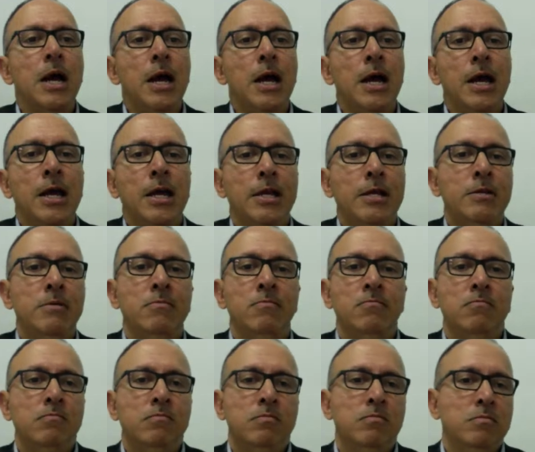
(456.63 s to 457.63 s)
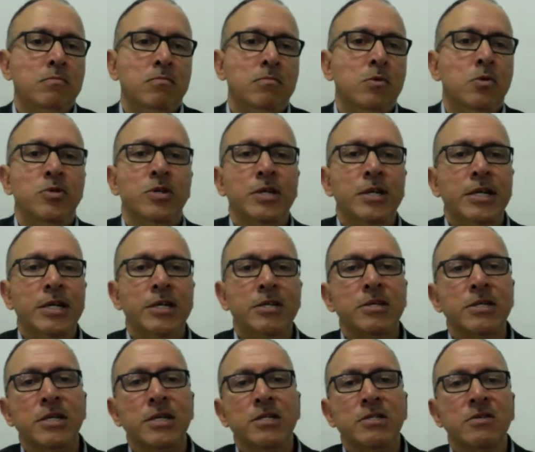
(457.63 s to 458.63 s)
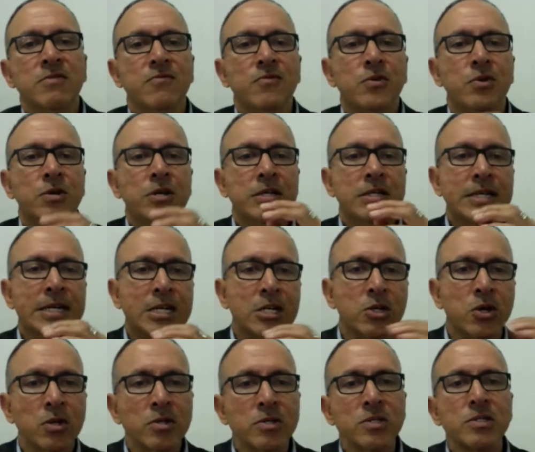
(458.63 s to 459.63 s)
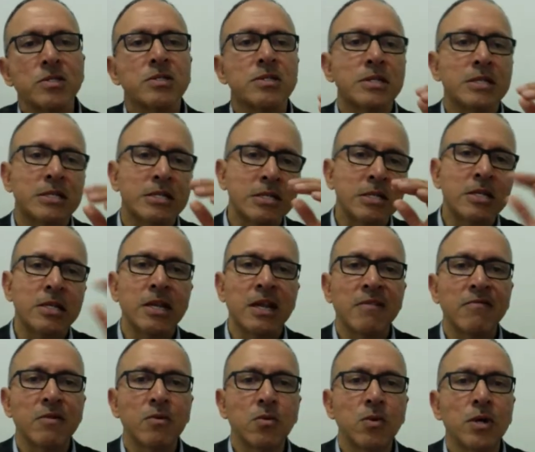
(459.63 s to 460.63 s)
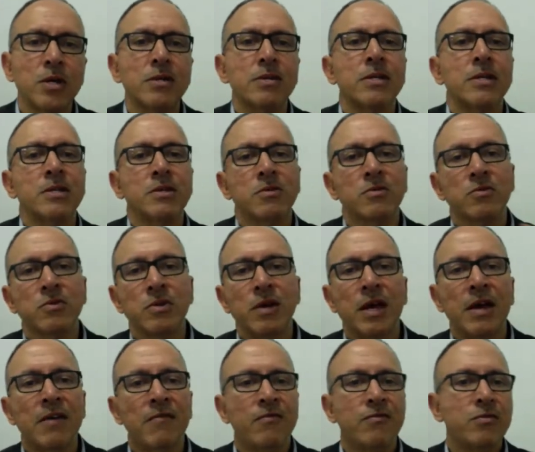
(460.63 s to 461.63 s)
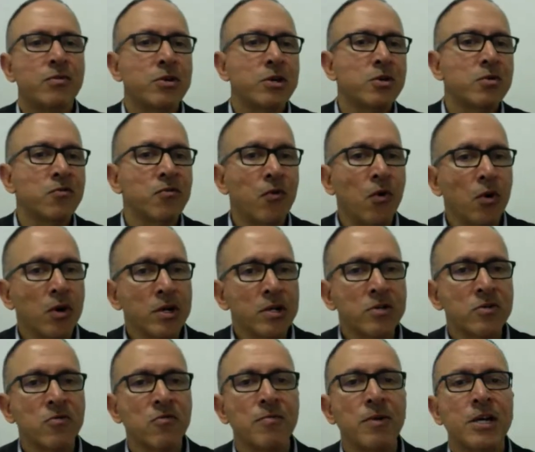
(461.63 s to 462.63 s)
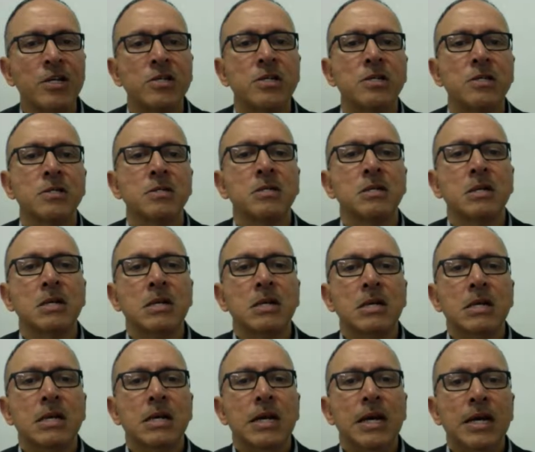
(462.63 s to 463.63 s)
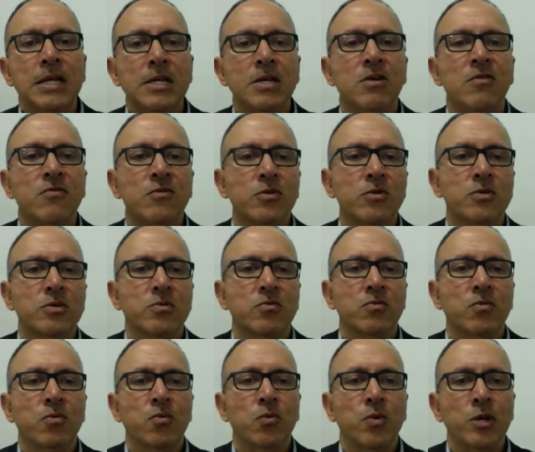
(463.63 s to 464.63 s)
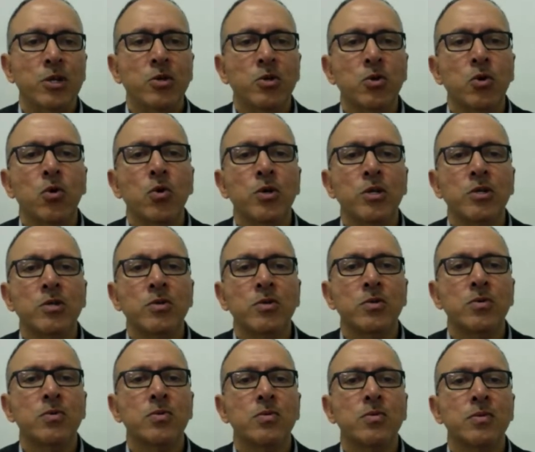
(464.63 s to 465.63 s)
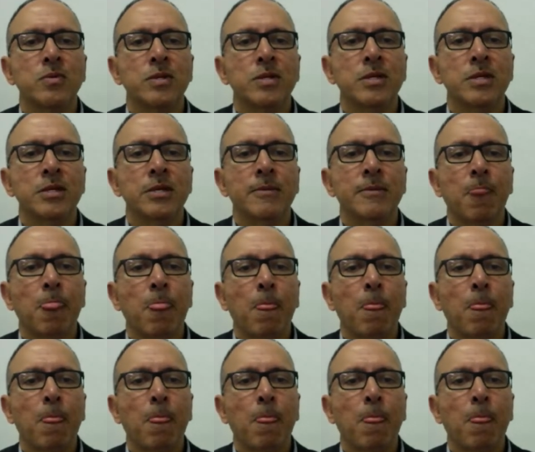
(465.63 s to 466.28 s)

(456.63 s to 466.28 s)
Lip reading: And more than anything else, if you're a technologist, still level 1, then you have 3 to 4 years of bachelor's. And then, of course, when you go into the